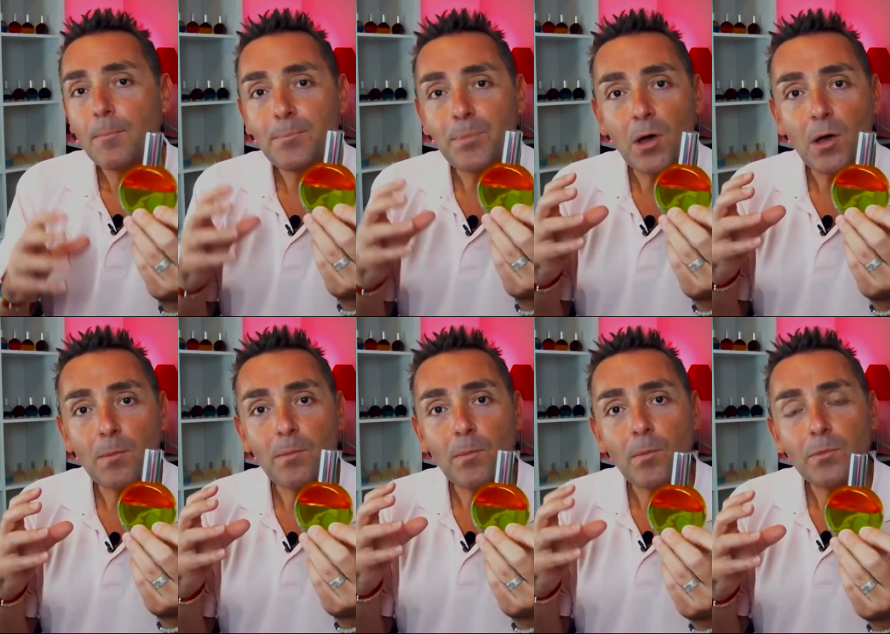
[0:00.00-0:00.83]

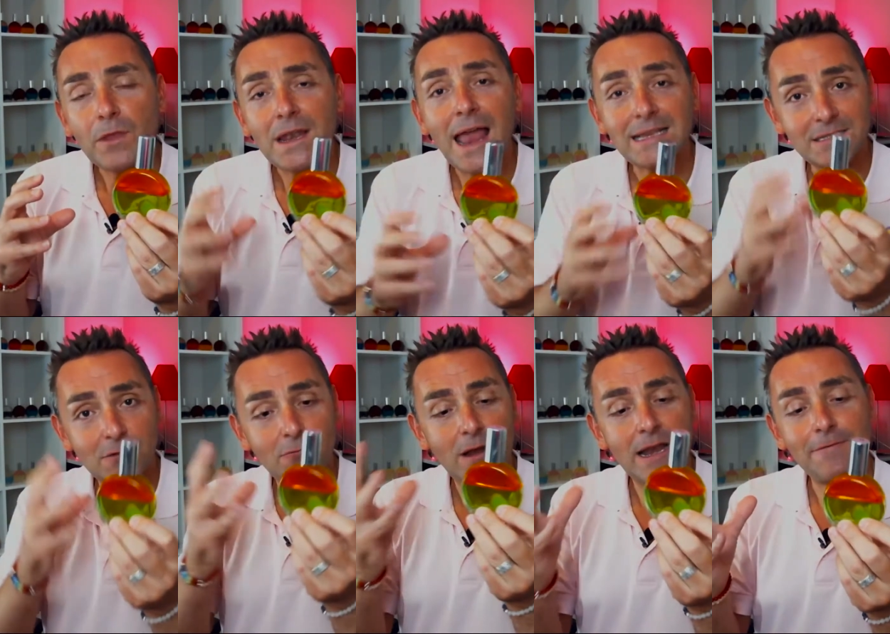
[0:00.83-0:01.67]
But the lesson
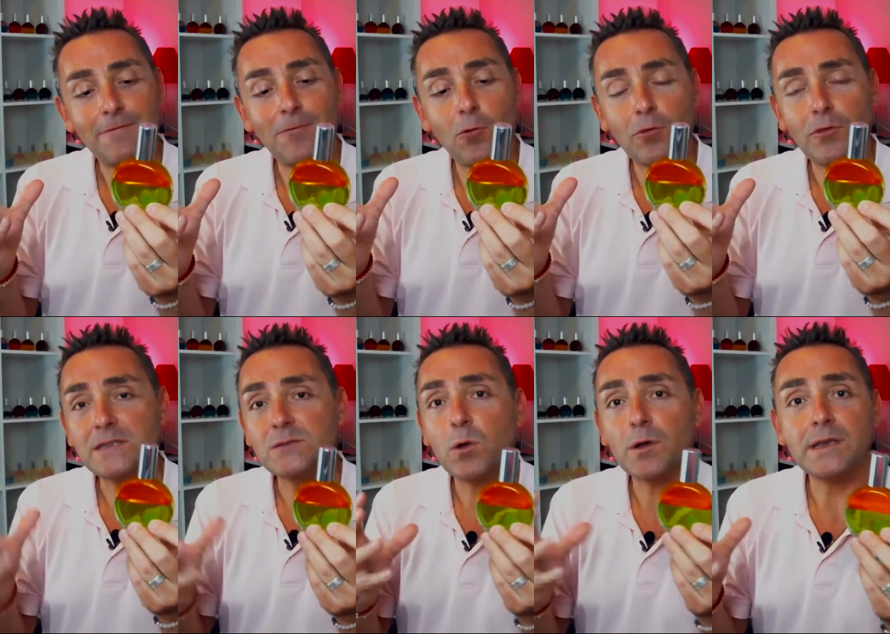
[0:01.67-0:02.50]
really for
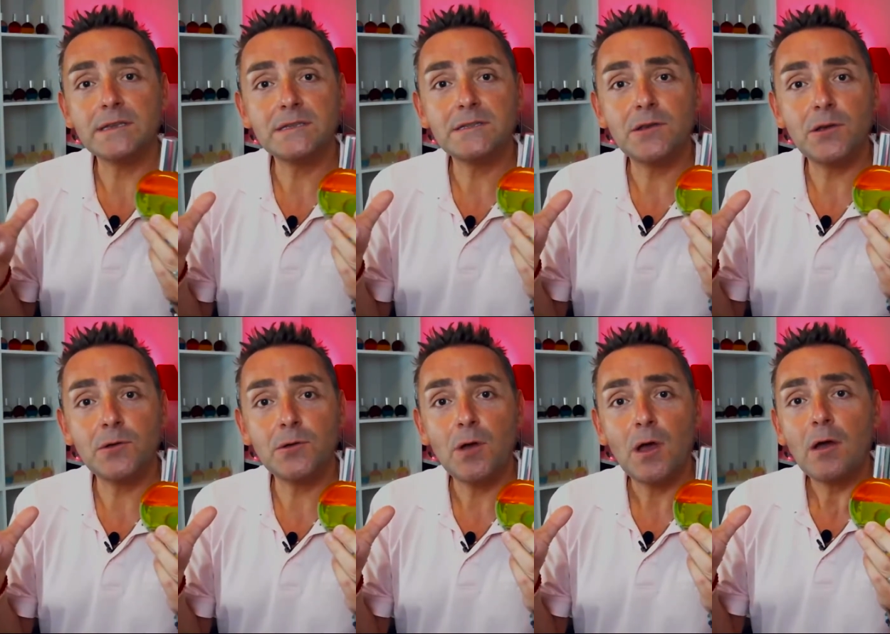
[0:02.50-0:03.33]
this one is
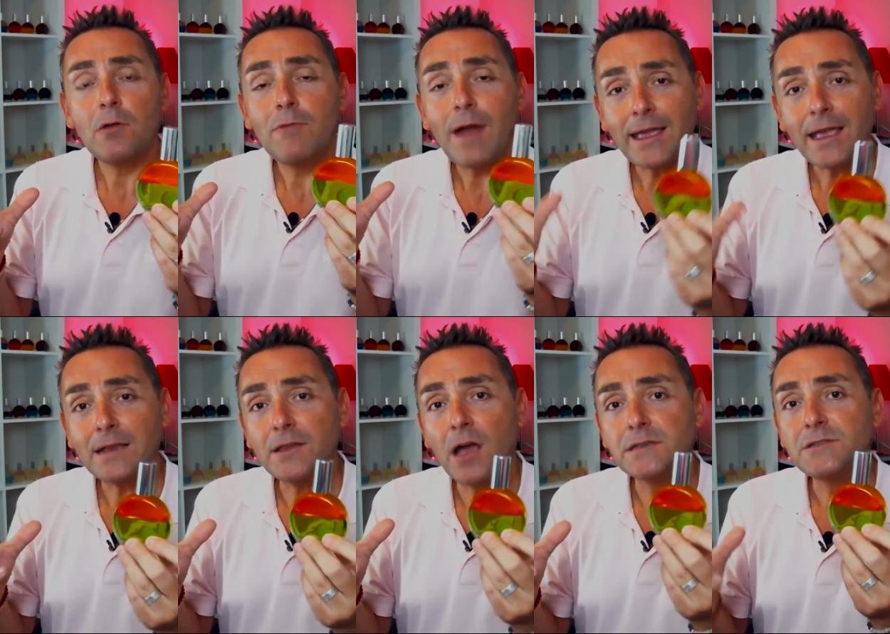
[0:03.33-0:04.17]
to
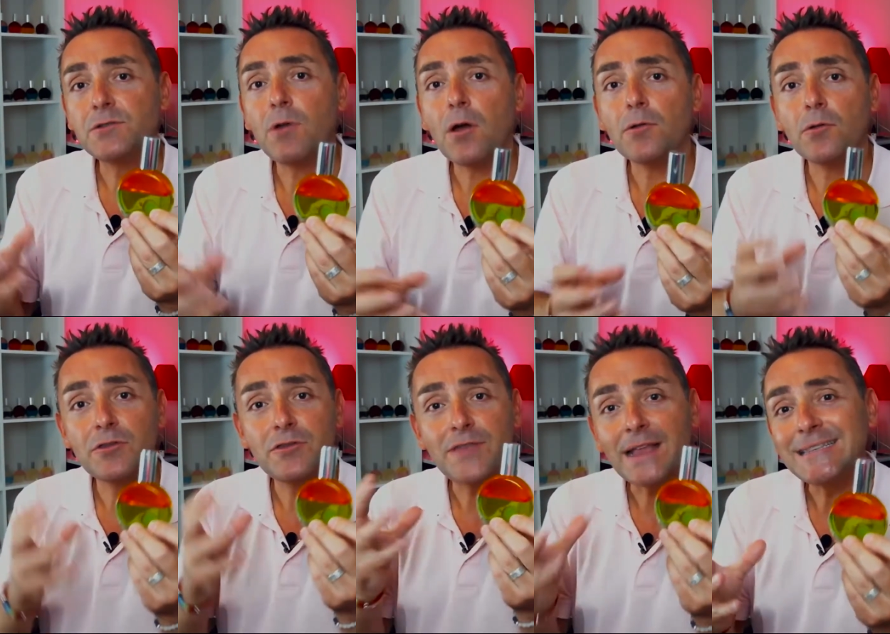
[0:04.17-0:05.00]
recognize your own
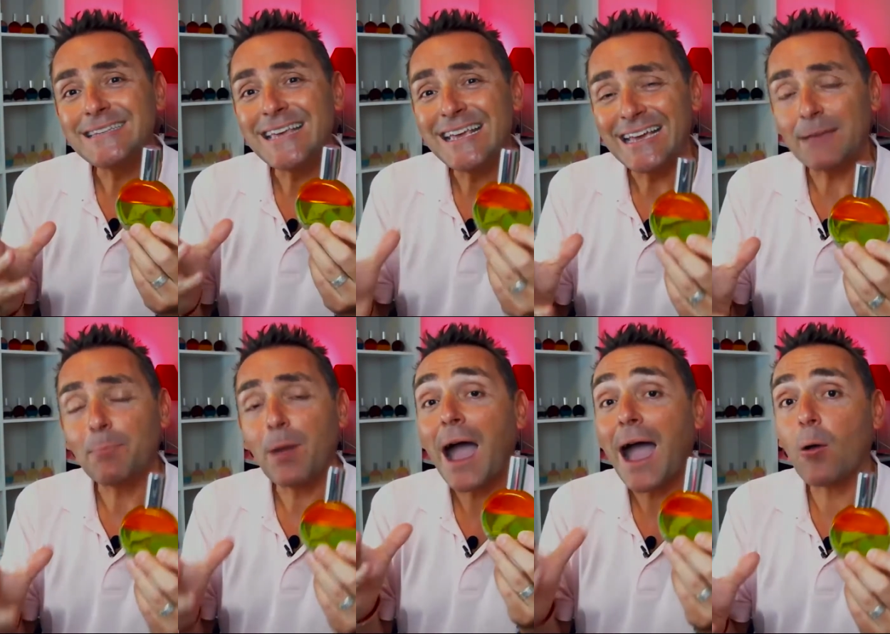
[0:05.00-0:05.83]
authentic
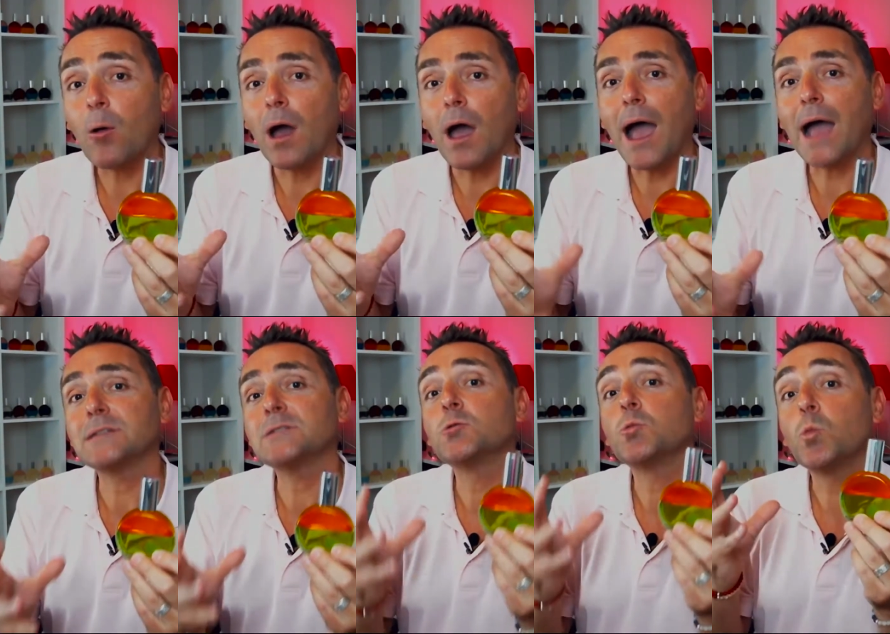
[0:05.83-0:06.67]
power
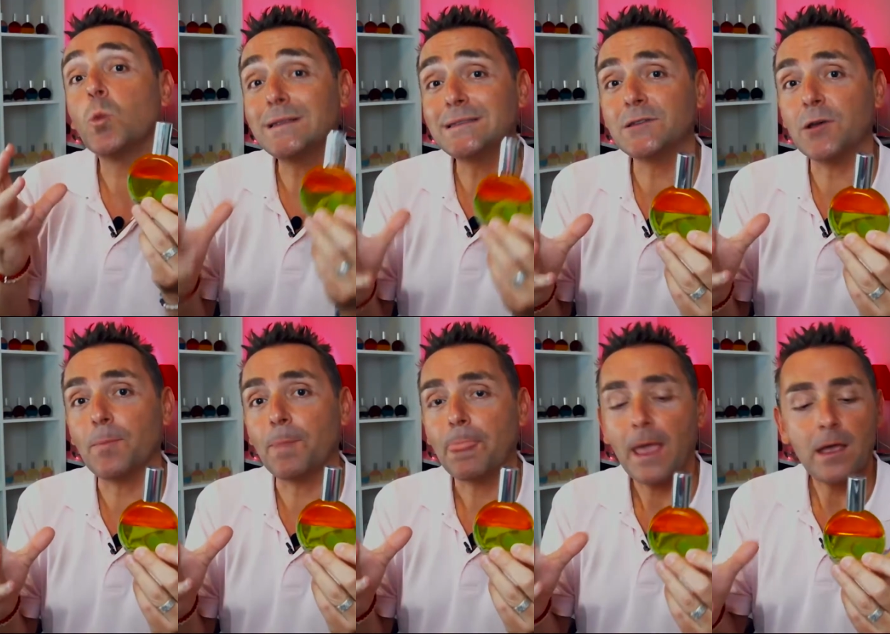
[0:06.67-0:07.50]
and
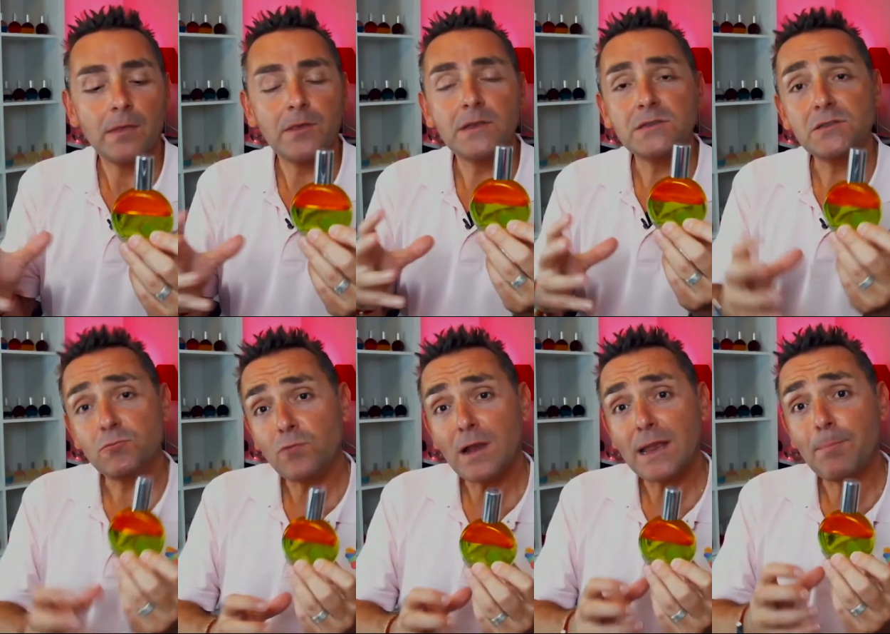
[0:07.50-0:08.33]
wisdom that's
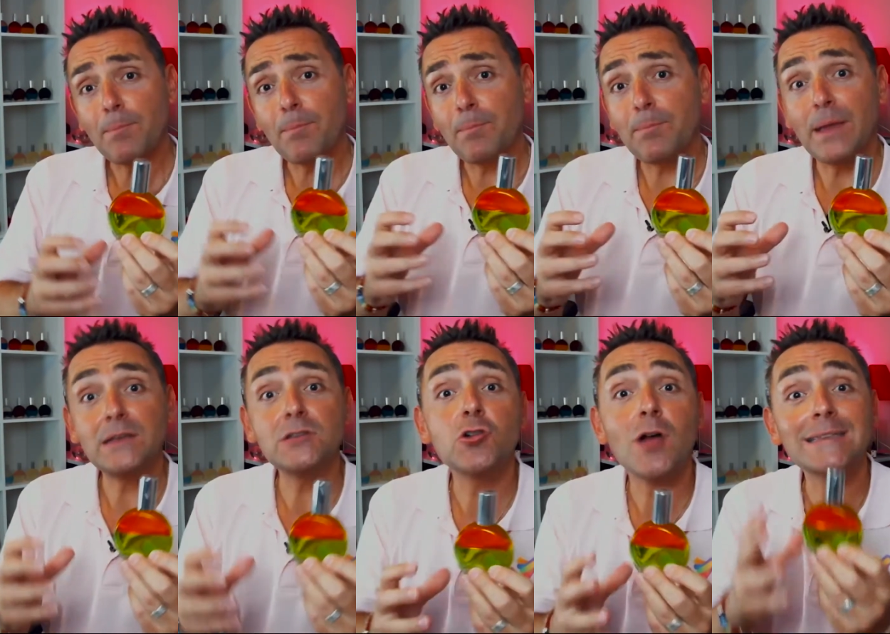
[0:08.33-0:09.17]
really
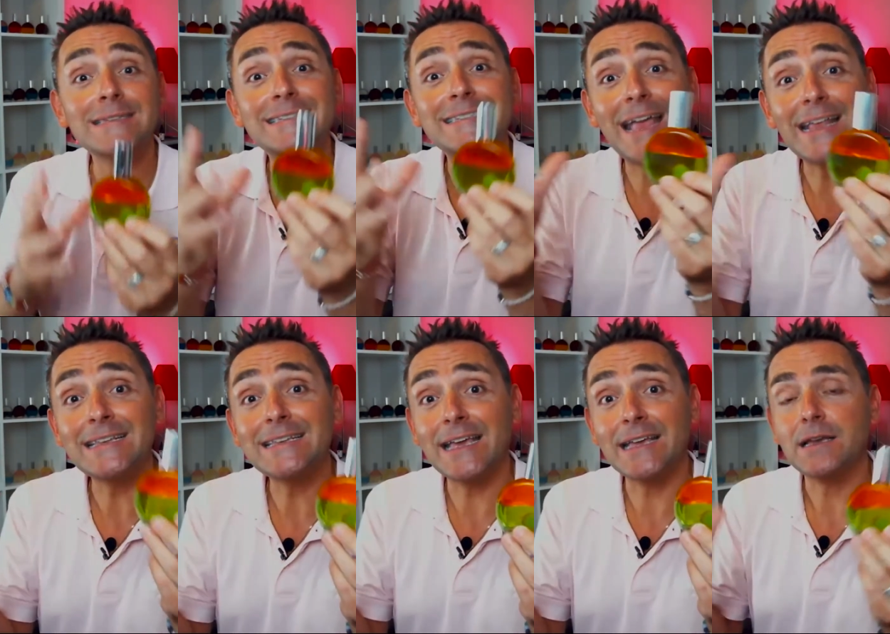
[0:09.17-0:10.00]
been
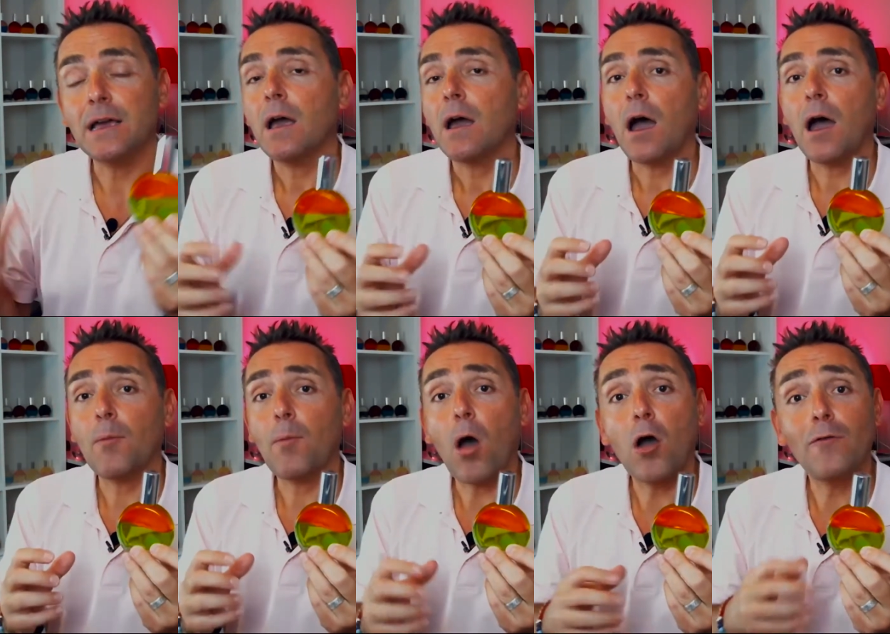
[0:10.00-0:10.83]
transcended
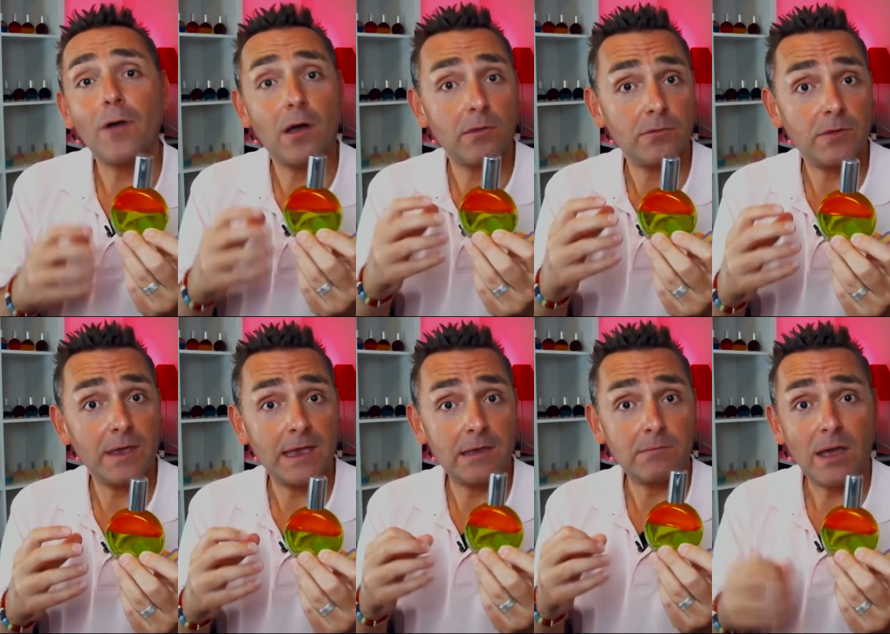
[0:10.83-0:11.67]
over
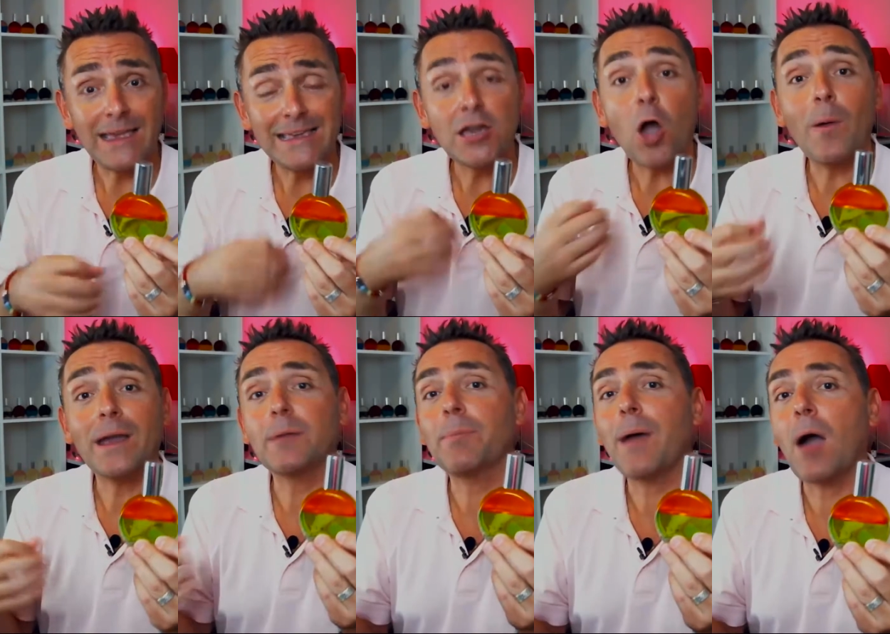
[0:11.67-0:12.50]
the
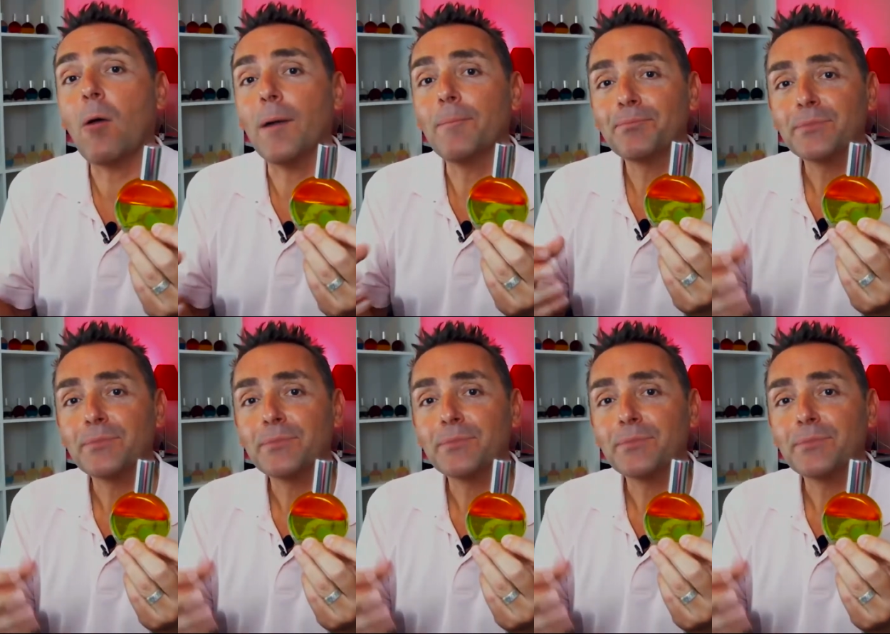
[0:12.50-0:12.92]
egoic power,